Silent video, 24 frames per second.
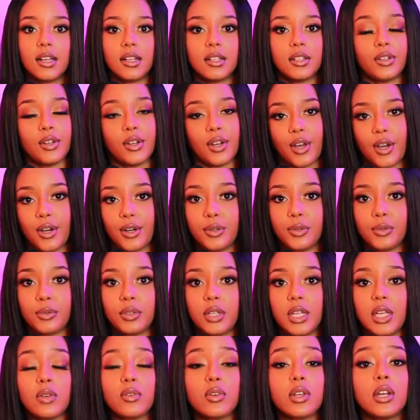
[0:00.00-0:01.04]
No,
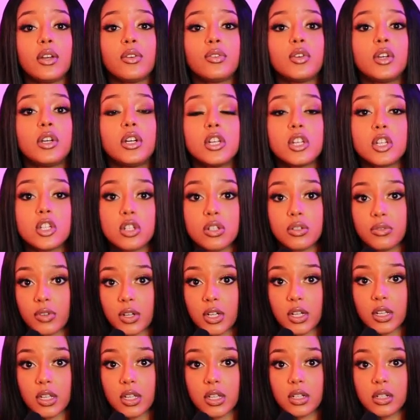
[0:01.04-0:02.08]
even if you're
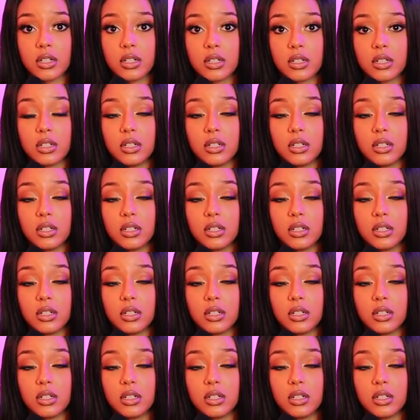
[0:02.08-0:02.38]
introverted,